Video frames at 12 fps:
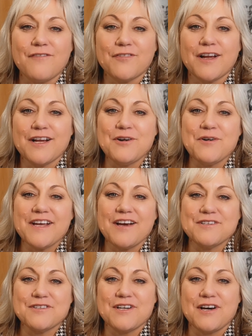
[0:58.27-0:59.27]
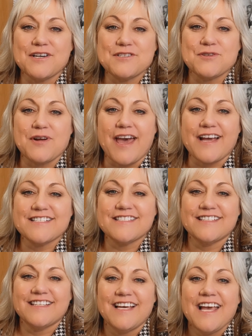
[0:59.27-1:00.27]
and going under contract.
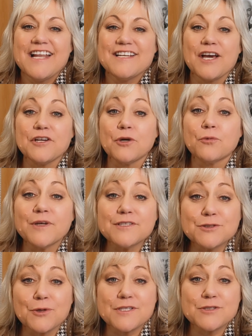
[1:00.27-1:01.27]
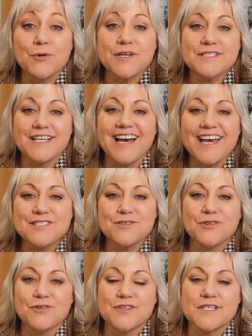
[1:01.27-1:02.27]
Now your realtor is going to guide you
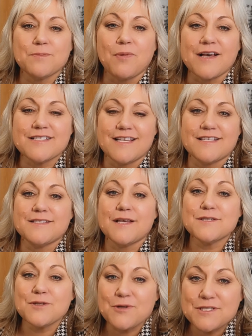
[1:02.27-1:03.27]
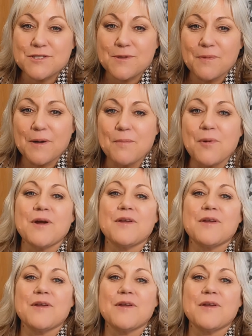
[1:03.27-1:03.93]
through this process, so it's super important